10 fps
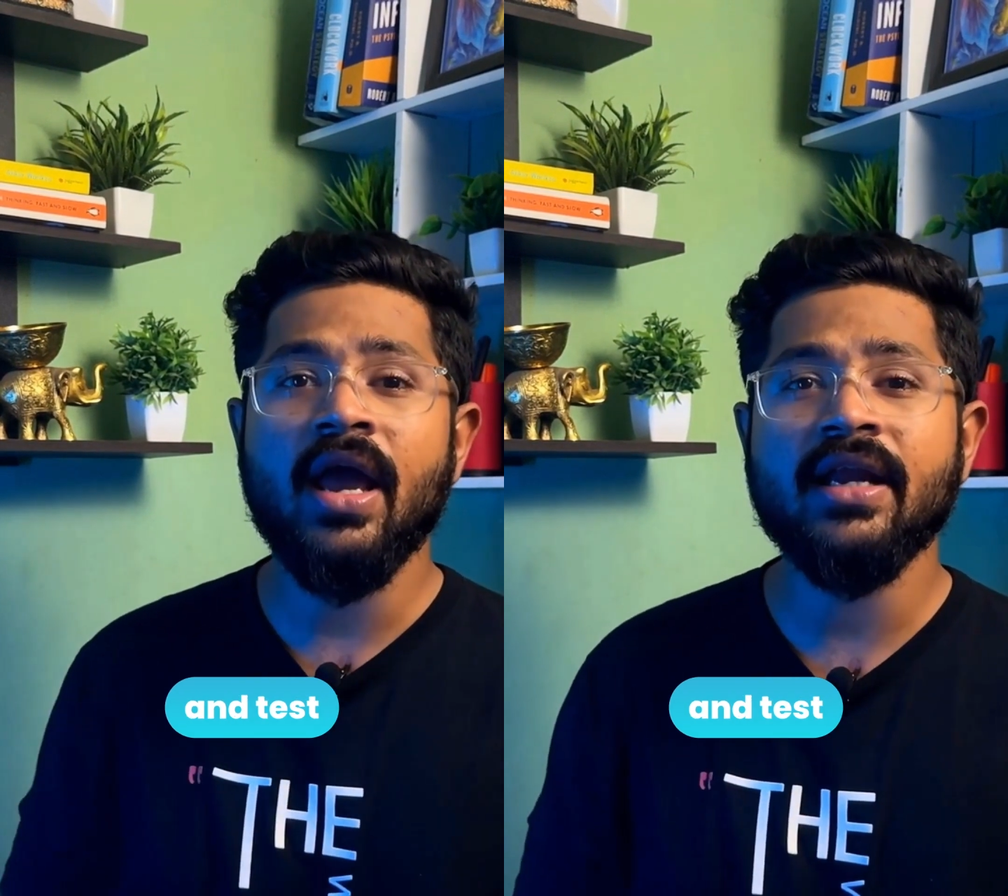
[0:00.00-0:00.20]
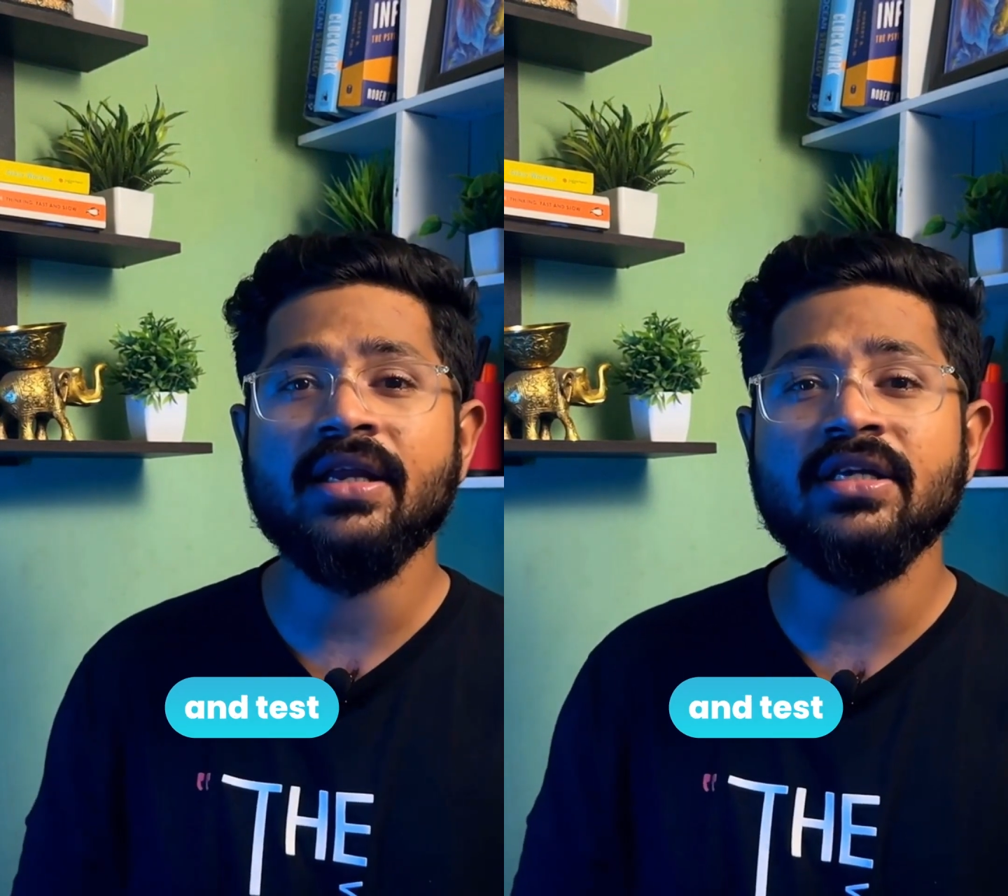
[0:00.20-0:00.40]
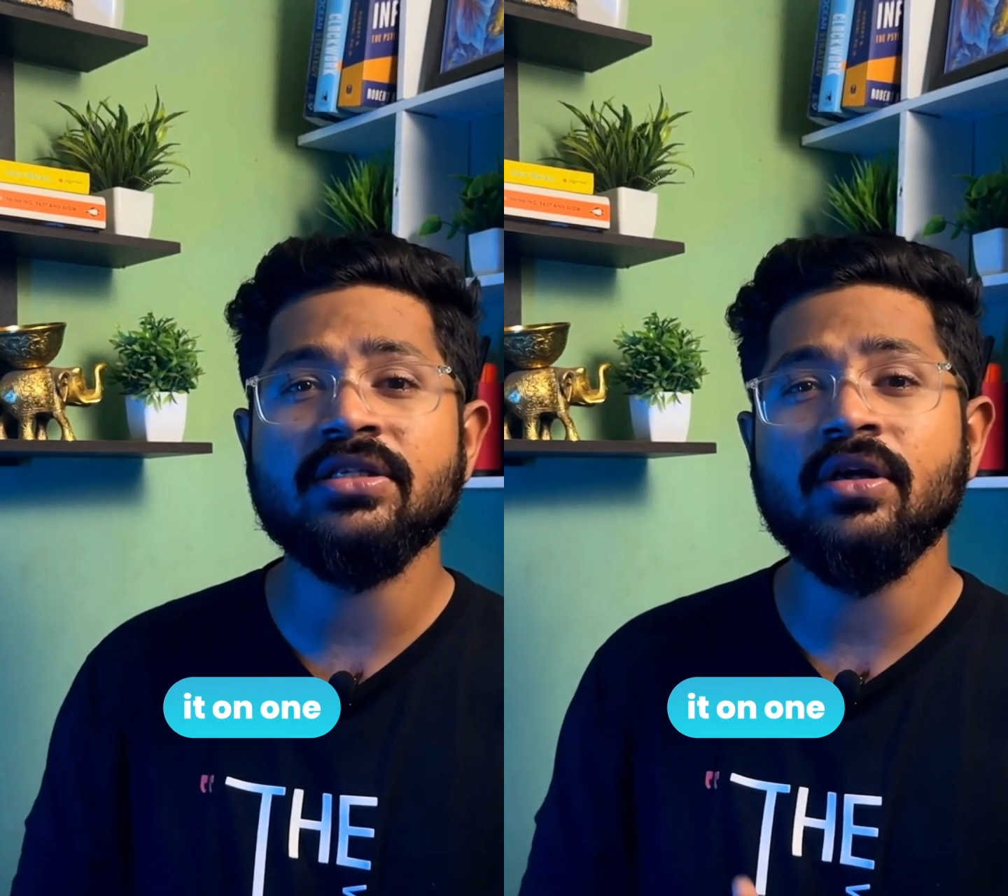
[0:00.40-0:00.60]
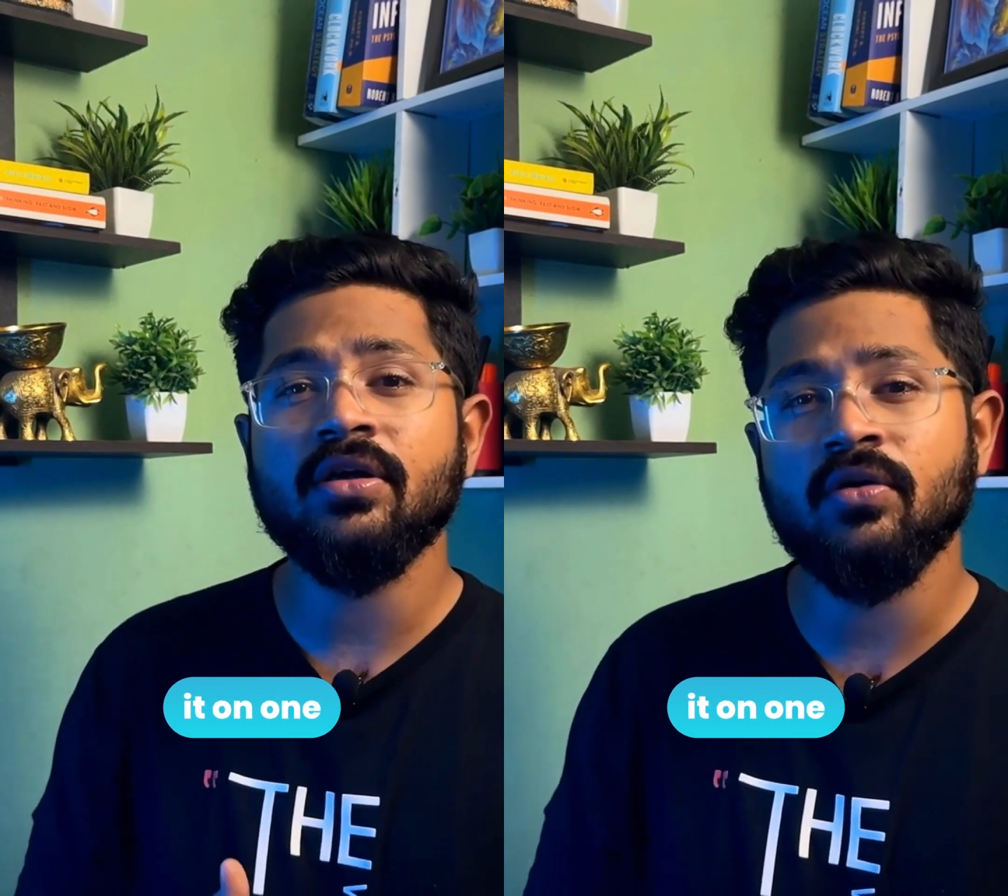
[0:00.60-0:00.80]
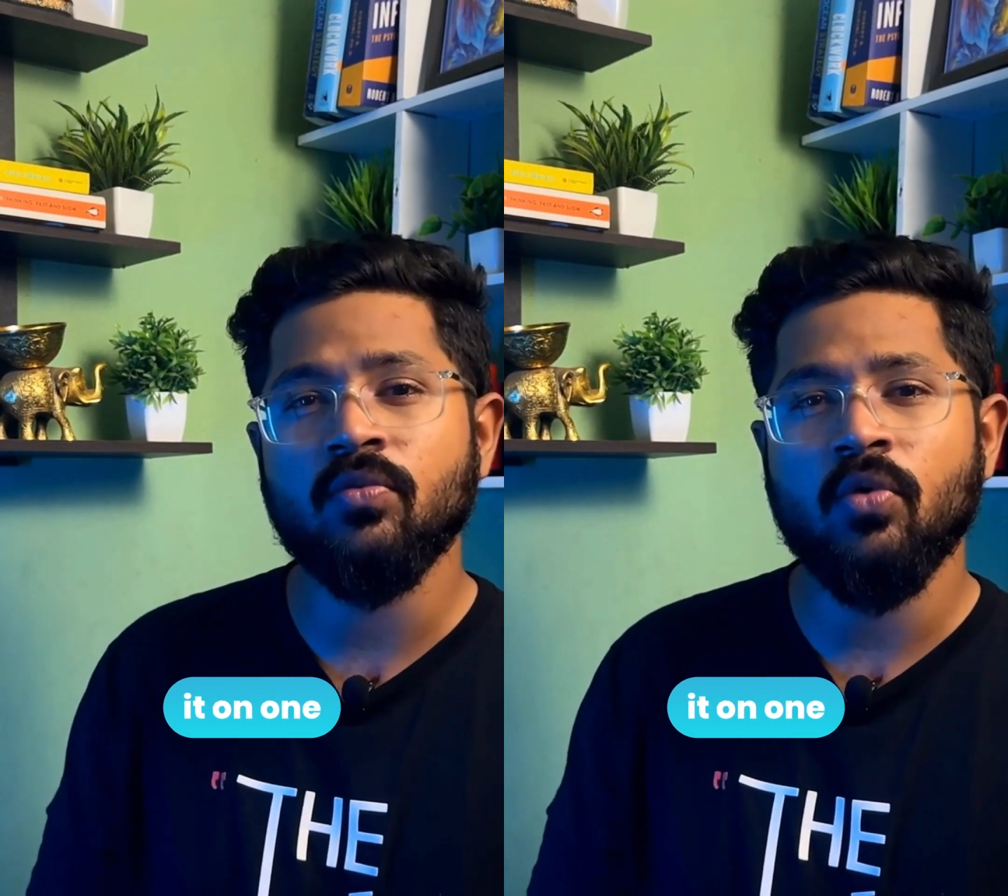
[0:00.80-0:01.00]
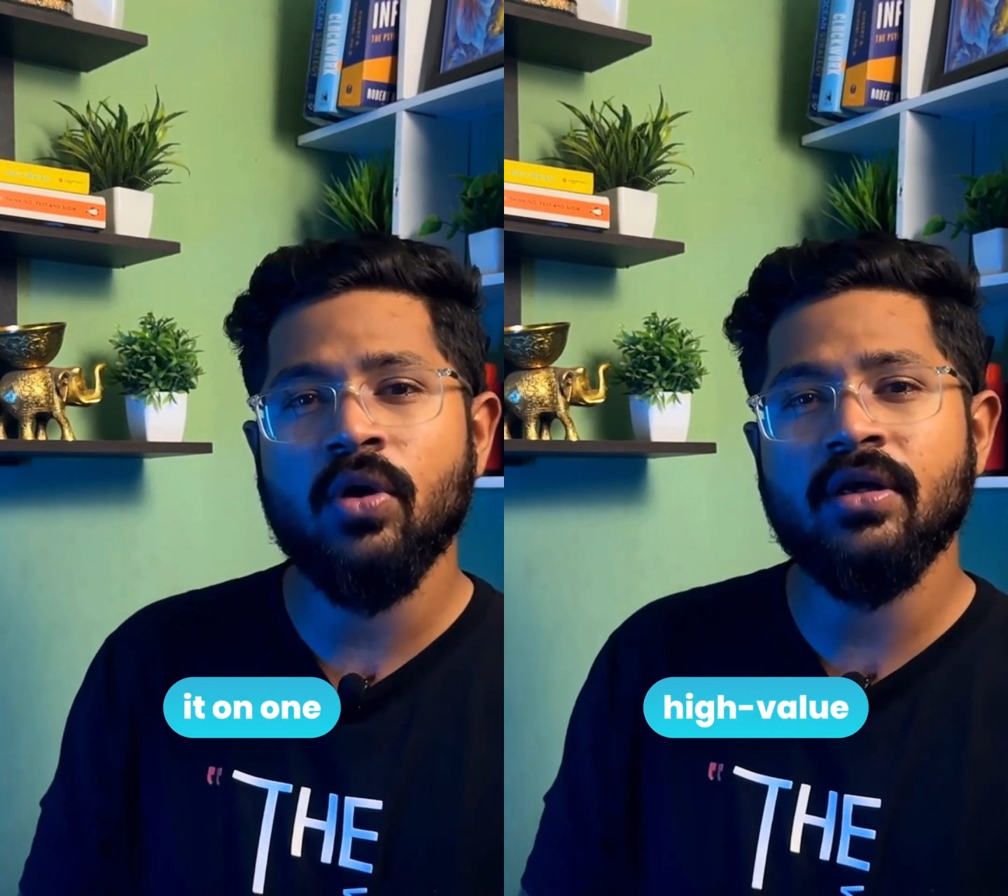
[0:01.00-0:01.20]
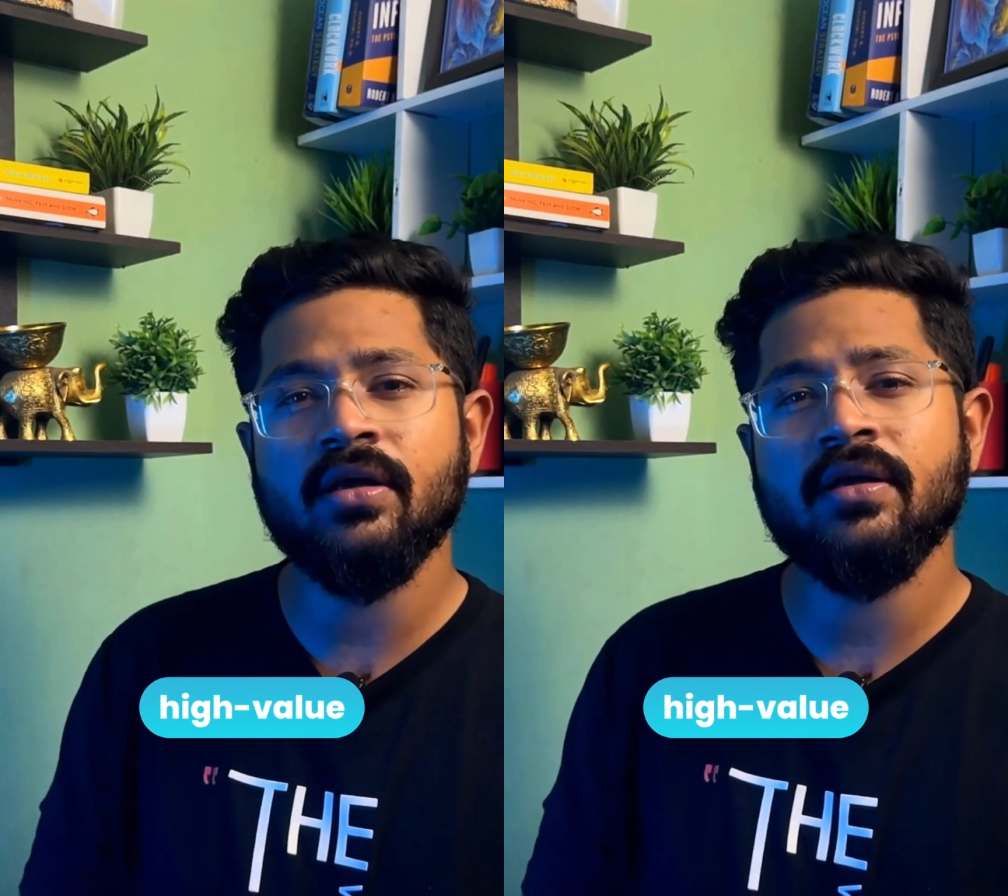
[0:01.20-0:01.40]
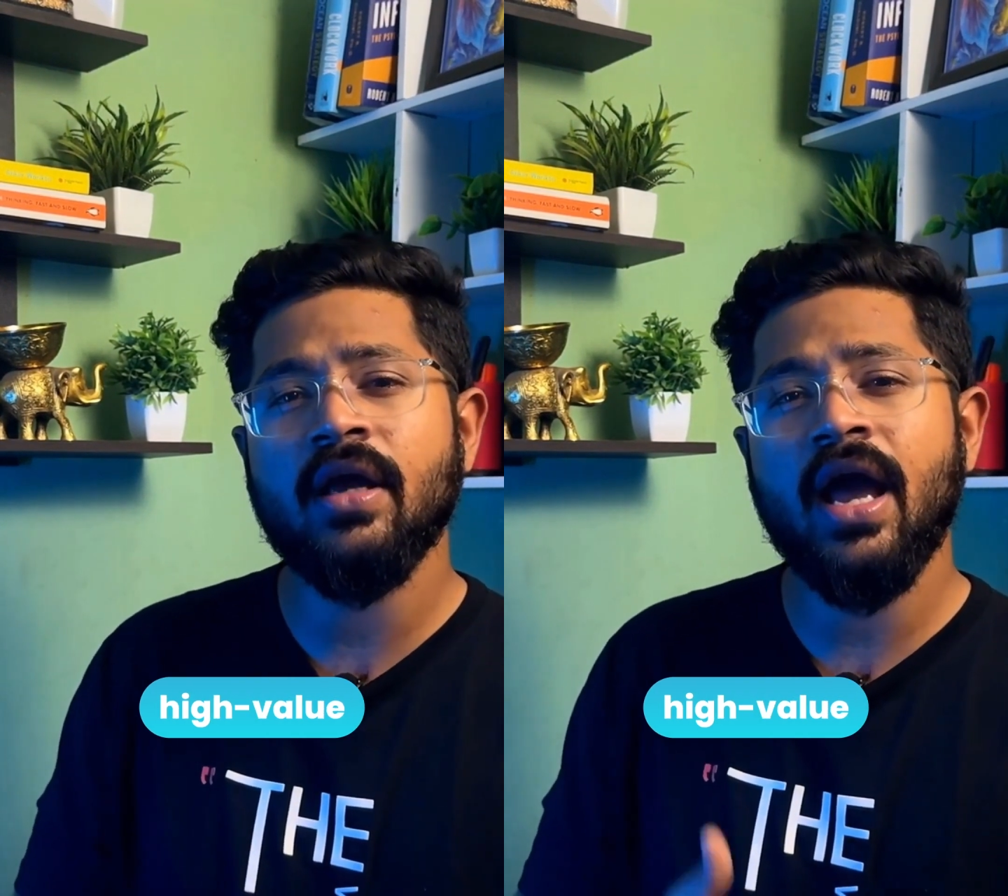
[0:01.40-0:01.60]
and test it one